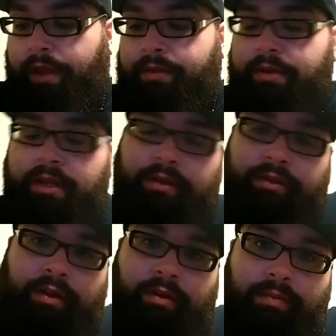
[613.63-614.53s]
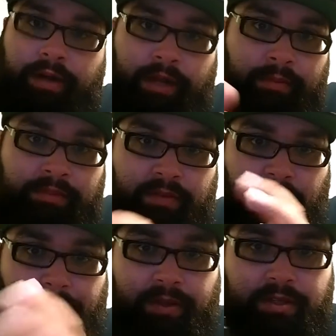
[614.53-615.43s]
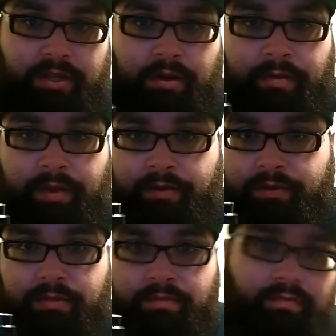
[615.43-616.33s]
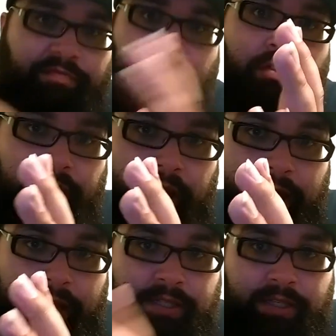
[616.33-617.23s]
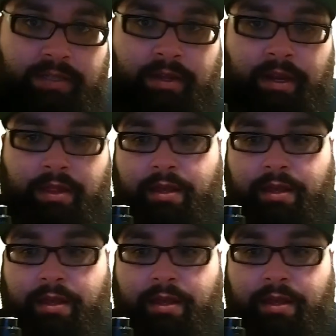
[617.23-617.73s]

He'll know it when it comes to vaping. So I mean, feel free to ask us anything.